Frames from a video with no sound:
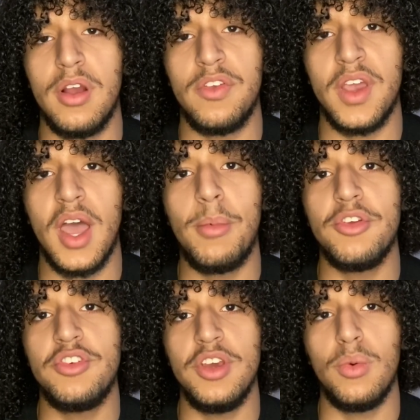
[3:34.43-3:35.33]
I was like, how
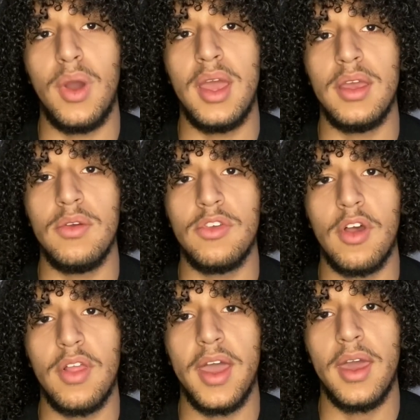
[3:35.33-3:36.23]
much do you weigh? He's
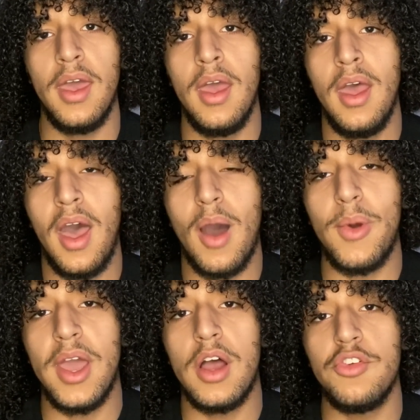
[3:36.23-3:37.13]
all like, I
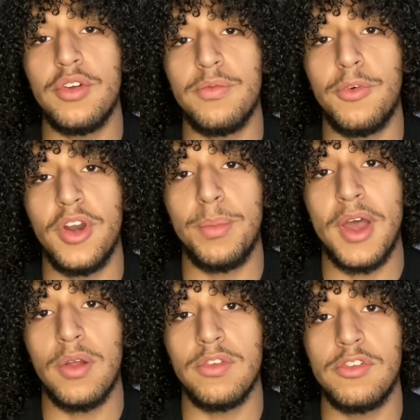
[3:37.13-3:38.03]
weigh 140 pounds.